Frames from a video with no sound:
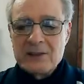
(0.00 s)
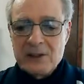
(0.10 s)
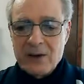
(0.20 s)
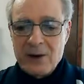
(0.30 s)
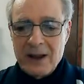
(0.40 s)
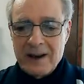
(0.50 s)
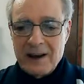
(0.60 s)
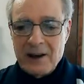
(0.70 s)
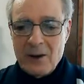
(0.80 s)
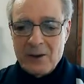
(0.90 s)
Syrian
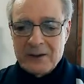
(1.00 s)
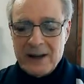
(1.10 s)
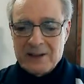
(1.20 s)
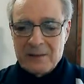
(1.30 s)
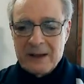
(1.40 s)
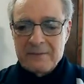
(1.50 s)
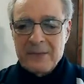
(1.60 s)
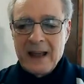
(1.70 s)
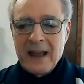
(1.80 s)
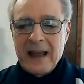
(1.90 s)
in the Old Testament
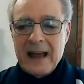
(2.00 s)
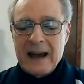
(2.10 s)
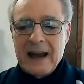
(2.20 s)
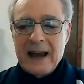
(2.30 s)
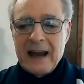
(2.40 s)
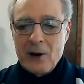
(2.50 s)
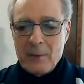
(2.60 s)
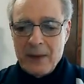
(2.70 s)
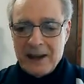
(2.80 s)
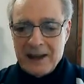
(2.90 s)
and
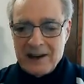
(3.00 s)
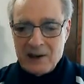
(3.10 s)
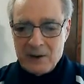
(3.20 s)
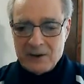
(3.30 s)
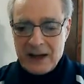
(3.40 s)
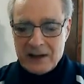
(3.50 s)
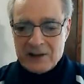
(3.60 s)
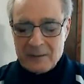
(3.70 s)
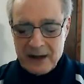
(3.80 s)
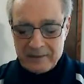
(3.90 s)
Arabic in the New
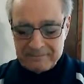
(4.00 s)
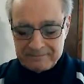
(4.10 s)
Testament.